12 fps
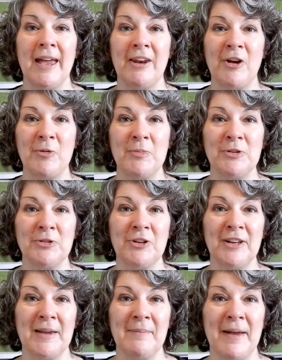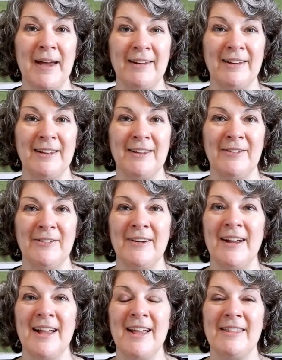And I'll be sure to get back to
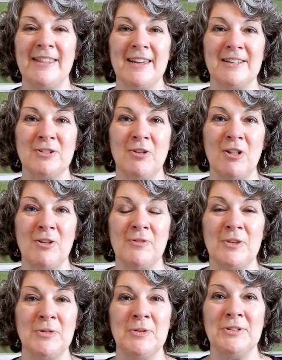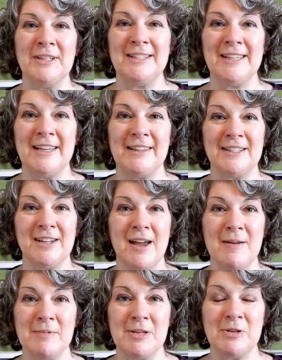you. Thanks to all of you who did take the
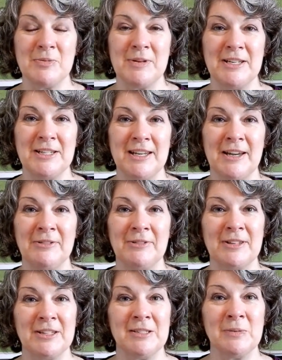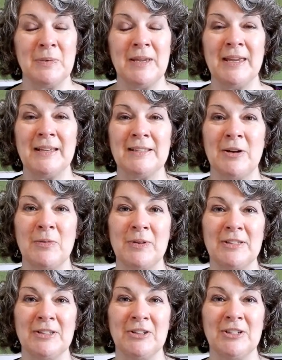time to reach out this week. It's
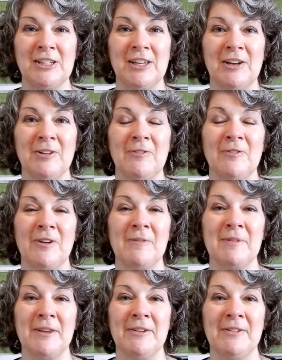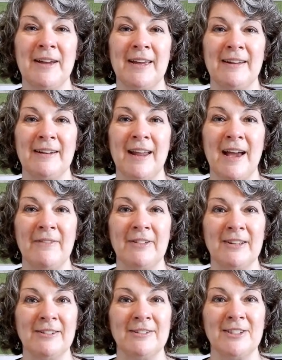always good to hear from you and have a
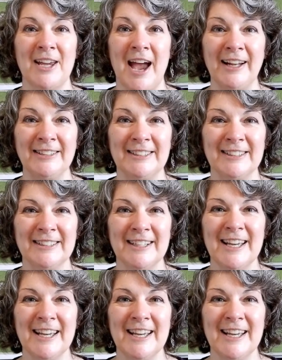little chat.